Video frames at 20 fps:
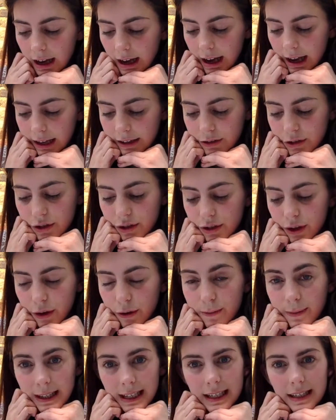And so
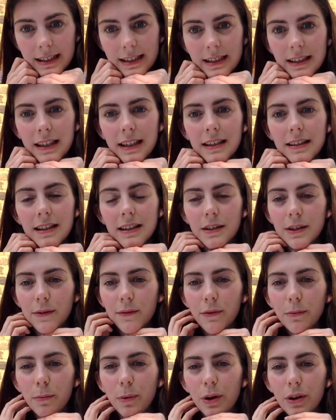many diseases of
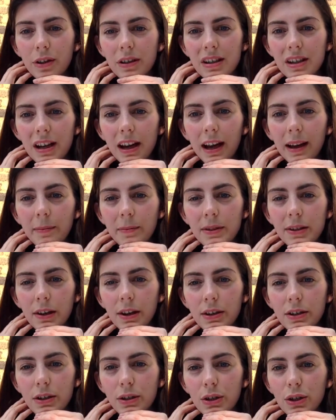modern times
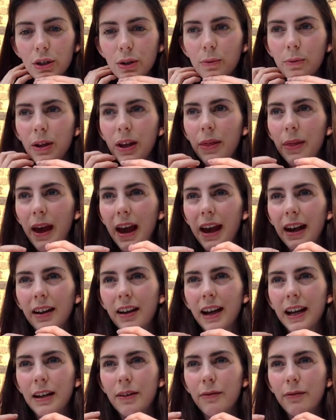are to do with that
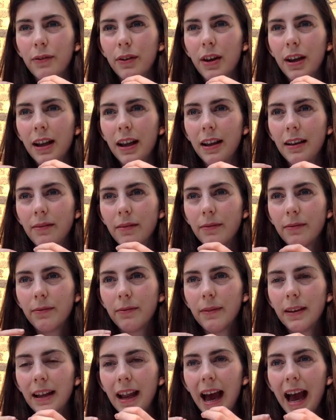kind of
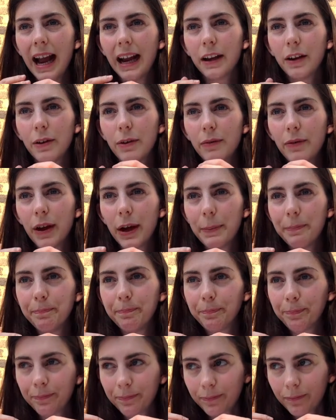lack of
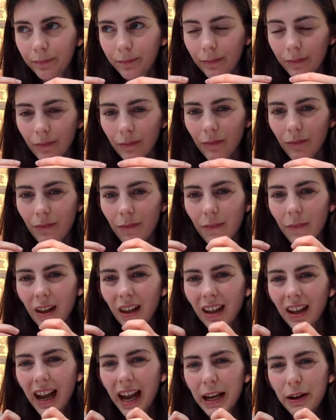
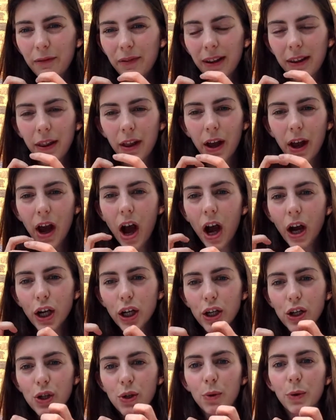kind of the
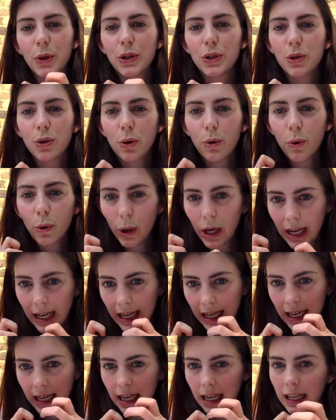unctuous,
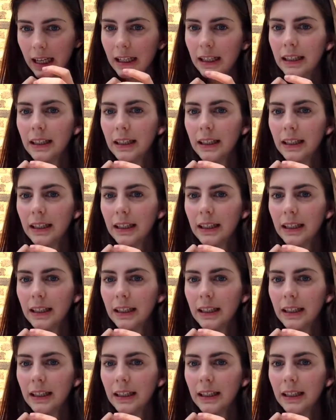oily,